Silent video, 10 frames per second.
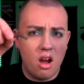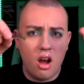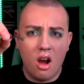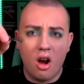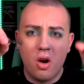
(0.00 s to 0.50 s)

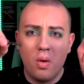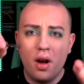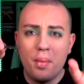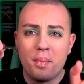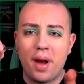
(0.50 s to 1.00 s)

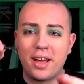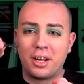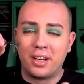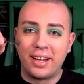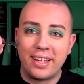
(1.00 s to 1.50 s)
Oh my
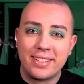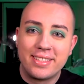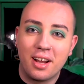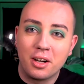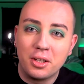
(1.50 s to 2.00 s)
goodness.
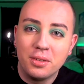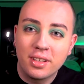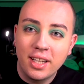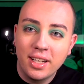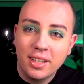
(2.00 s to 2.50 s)
Are you
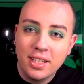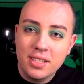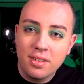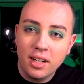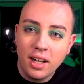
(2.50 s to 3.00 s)
looking at this
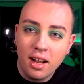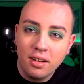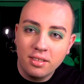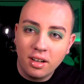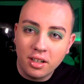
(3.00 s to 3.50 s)
right
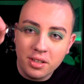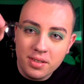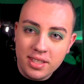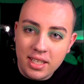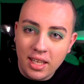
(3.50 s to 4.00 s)
now? Are you
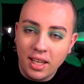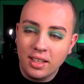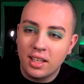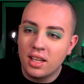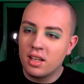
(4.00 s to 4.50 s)
seeing
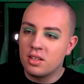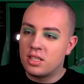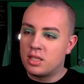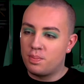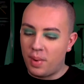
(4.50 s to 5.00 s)
the
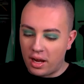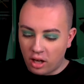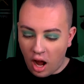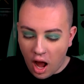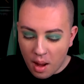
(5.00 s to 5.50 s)

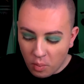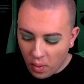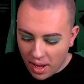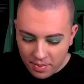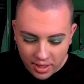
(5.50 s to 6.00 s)

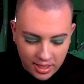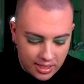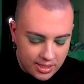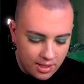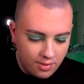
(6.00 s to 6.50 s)
cobweb
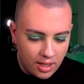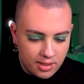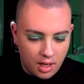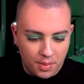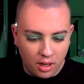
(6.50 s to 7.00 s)
adhesive that's
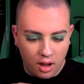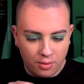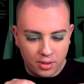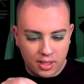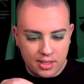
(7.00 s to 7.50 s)
coming off
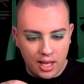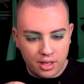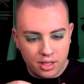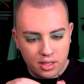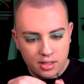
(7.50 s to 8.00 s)
with these
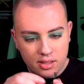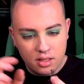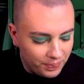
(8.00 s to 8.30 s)
lashes?